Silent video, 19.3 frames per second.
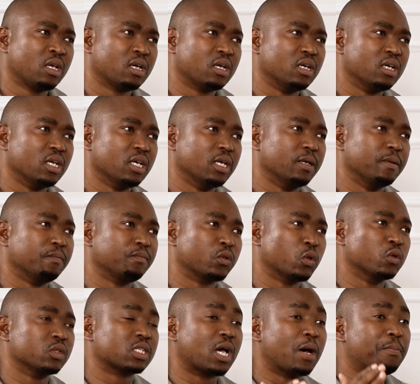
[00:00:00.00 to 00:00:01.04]

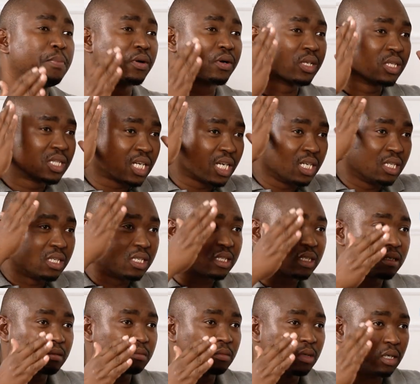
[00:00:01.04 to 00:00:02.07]
those apartheid
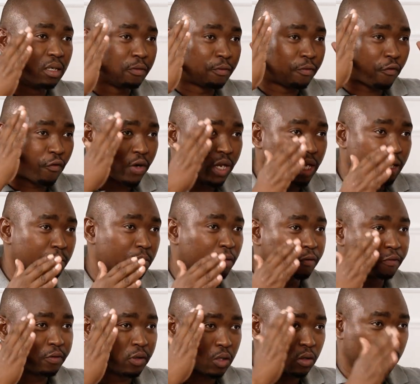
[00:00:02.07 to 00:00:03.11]
frame of
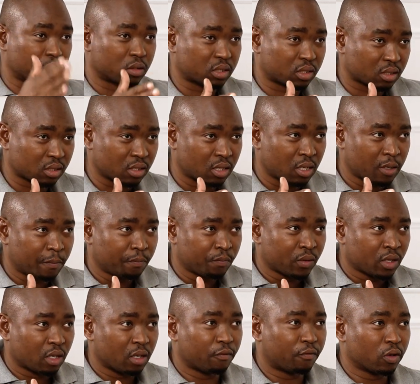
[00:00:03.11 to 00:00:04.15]
thoughts,
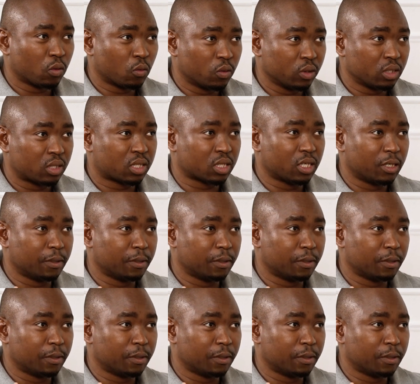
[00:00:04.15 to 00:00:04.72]
even with